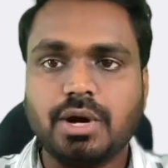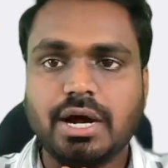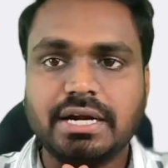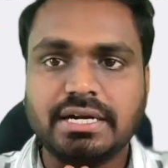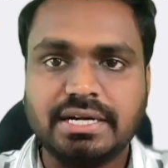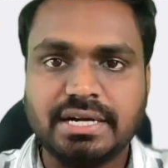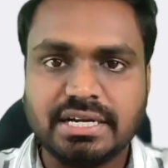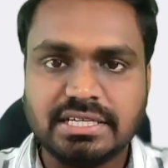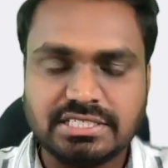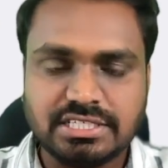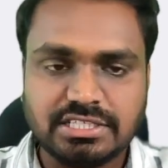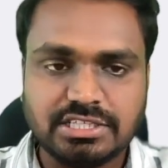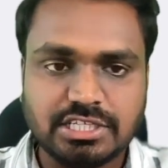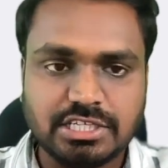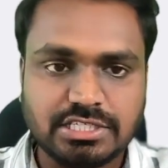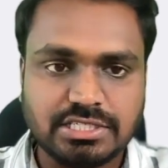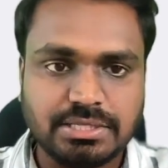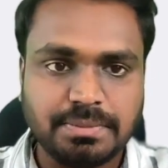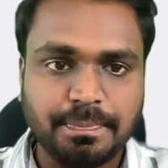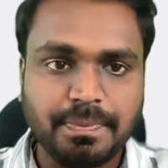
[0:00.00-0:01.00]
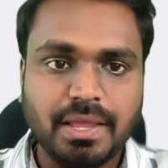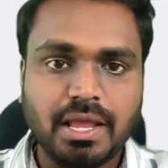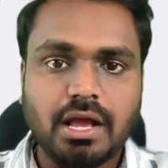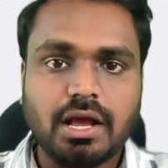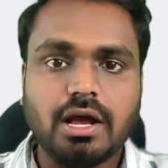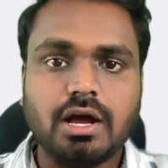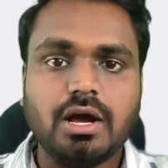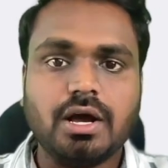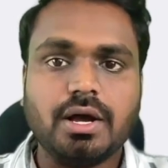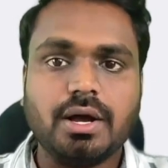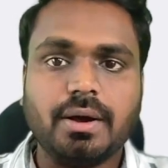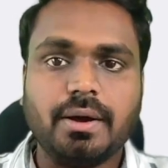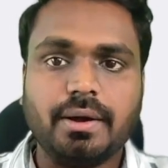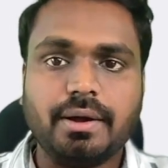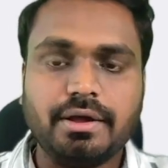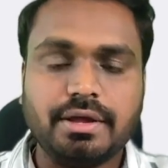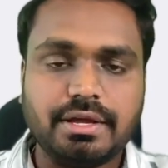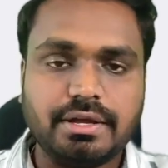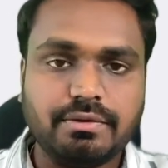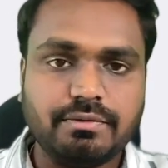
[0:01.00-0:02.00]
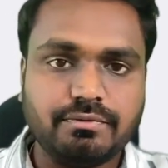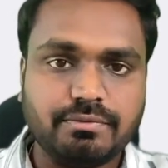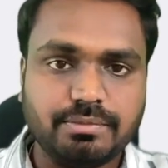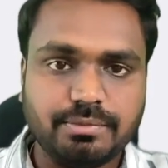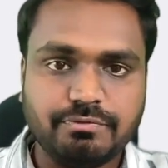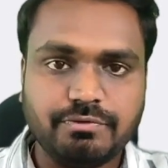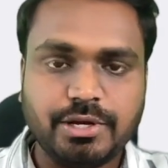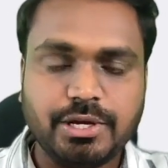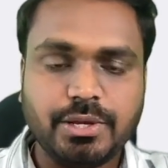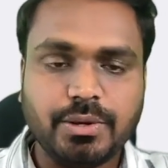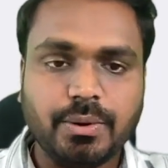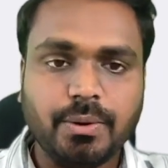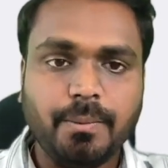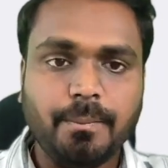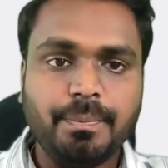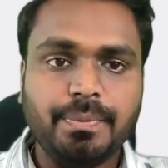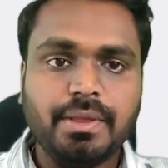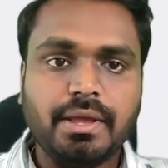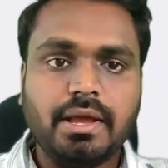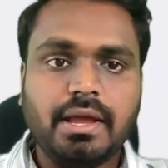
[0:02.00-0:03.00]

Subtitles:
address in this video.